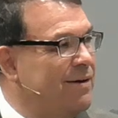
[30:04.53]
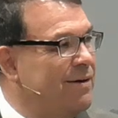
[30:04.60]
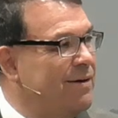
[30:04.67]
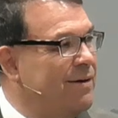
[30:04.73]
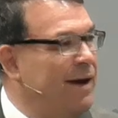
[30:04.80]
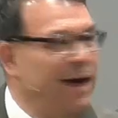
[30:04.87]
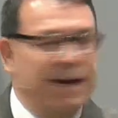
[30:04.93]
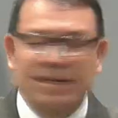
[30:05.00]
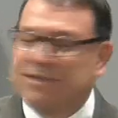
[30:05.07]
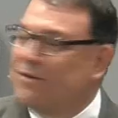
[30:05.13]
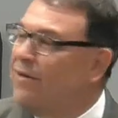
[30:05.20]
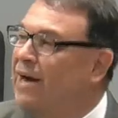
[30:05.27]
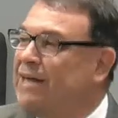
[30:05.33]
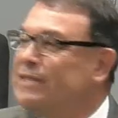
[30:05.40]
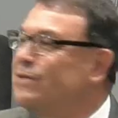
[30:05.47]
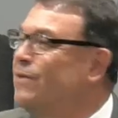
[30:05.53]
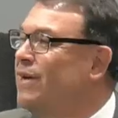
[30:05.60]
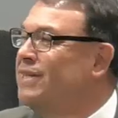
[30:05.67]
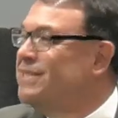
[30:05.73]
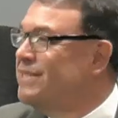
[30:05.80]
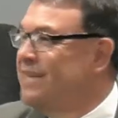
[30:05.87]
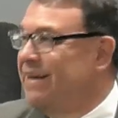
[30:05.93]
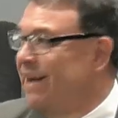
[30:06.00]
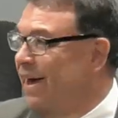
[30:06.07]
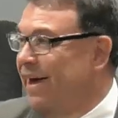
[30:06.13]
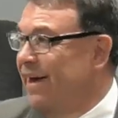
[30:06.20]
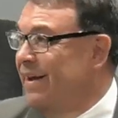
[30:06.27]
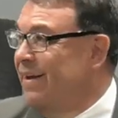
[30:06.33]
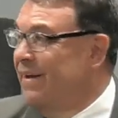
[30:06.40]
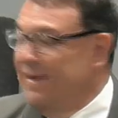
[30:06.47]
It is graduation
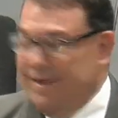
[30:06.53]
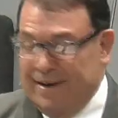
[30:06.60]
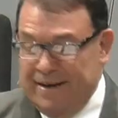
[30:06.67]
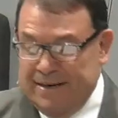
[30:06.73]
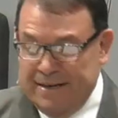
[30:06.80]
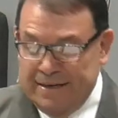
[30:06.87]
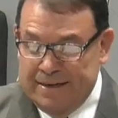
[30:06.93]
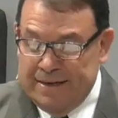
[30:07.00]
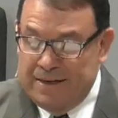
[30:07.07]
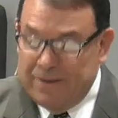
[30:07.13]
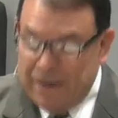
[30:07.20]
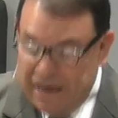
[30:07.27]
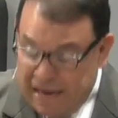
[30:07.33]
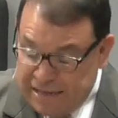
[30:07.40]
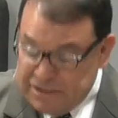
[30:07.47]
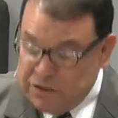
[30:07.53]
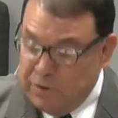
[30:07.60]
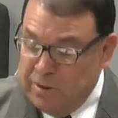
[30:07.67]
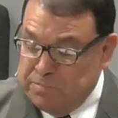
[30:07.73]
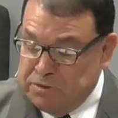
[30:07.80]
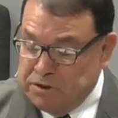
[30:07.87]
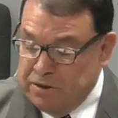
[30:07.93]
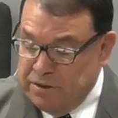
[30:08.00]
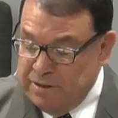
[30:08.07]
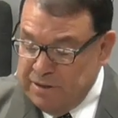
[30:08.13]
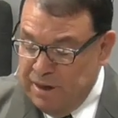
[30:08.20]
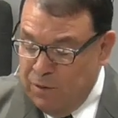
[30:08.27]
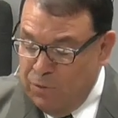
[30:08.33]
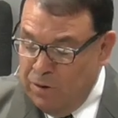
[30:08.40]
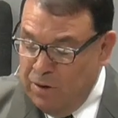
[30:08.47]
day. The last scripture I
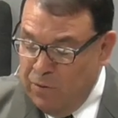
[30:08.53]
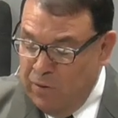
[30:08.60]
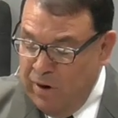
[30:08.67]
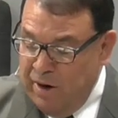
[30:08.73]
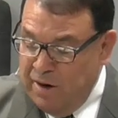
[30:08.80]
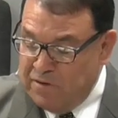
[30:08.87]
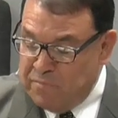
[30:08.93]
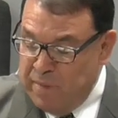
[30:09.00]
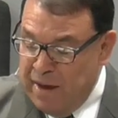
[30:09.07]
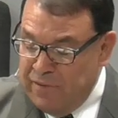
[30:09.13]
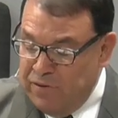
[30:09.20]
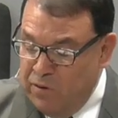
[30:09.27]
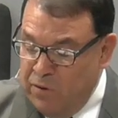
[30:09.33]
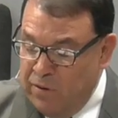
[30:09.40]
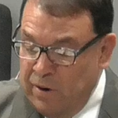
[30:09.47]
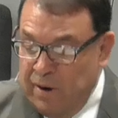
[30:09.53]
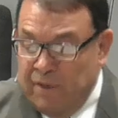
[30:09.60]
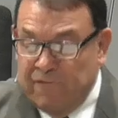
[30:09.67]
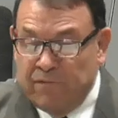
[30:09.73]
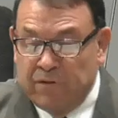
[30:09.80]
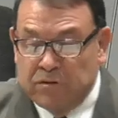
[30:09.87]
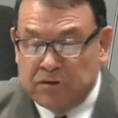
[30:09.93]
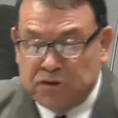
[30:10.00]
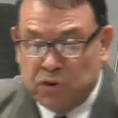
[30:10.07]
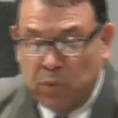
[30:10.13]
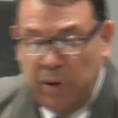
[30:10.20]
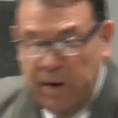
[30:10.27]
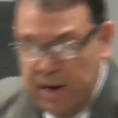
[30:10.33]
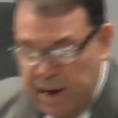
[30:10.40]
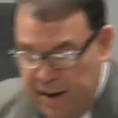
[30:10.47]
want to read is Matthew verse
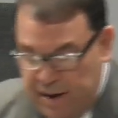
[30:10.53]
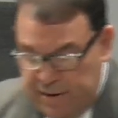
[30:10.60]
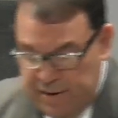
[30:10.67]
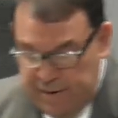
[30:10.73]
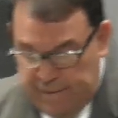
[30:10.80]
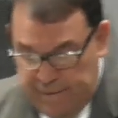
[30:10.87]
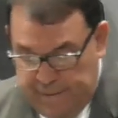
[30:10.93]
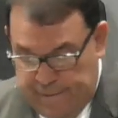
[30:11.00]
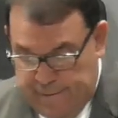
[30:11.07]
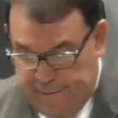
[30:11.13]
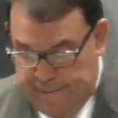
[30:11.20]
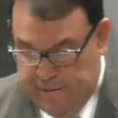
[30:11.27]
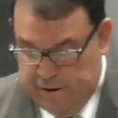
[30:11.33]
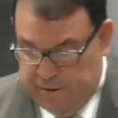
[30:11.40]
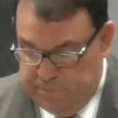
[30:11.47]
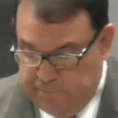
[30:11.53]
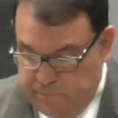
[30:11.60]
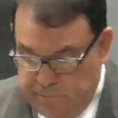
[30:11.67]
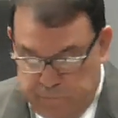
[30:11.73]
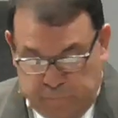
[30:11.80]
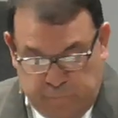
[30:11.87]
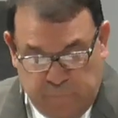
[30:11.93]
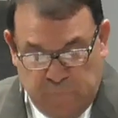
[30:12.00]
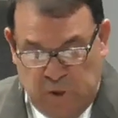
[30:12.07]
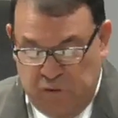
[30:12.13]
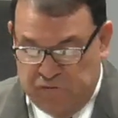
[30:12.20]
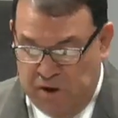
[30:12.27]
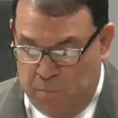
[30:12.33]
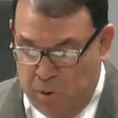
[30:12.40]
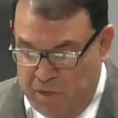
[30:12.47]
28. You
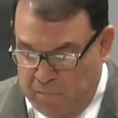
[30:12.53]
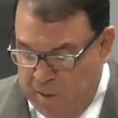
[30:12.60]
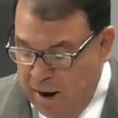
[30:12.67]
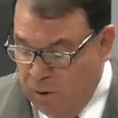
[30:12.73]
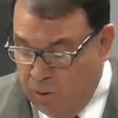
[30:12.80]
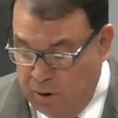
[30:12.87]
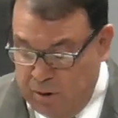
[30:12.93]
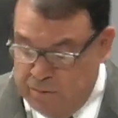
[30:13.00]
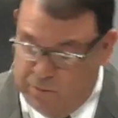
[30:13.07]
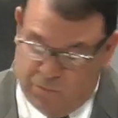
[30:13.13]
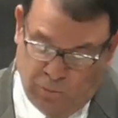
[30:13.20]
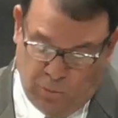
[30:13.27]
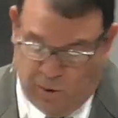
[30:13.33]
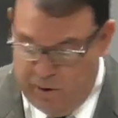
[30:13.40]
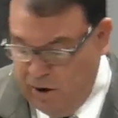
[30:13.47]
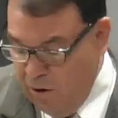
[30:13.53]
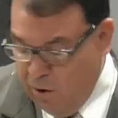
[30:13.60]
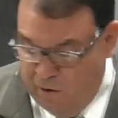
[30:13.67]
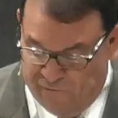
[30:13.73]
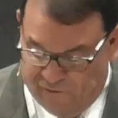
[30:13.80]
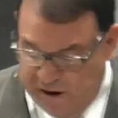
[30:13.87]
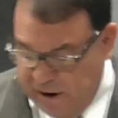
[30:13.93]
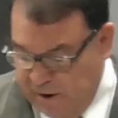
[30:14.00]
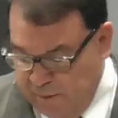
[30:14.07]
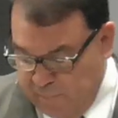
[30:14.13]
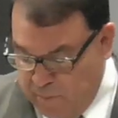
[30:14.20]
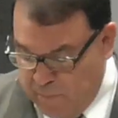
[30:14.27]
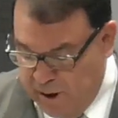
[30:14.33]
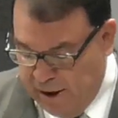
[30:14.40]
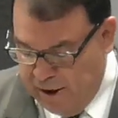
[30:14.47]
say, Brother Mike, what, what are you all fired up
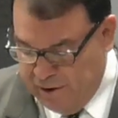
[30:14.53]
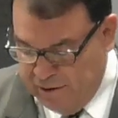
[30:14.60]
about?